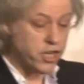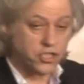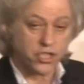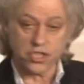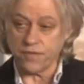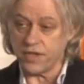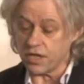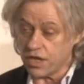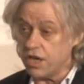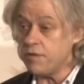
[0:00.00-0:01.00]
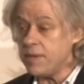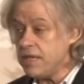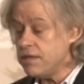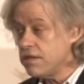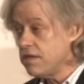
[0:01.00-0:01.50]
not just of the economy,
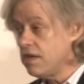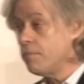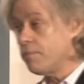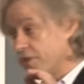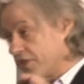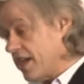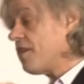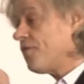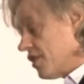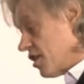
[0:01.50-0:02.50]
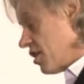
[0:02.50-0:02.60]
but there for the